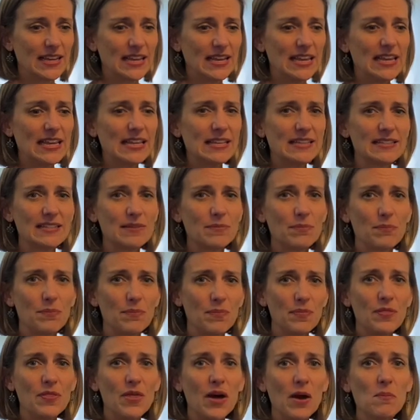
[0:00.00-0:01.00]
is
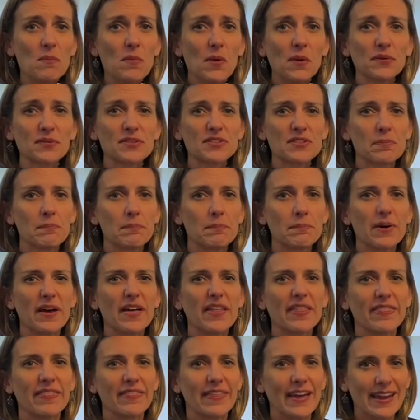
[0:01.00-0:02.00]
the most
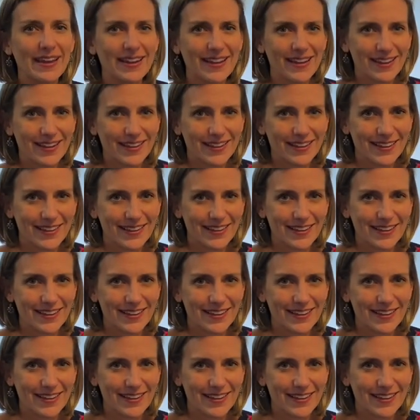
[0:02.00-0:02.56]
pathetic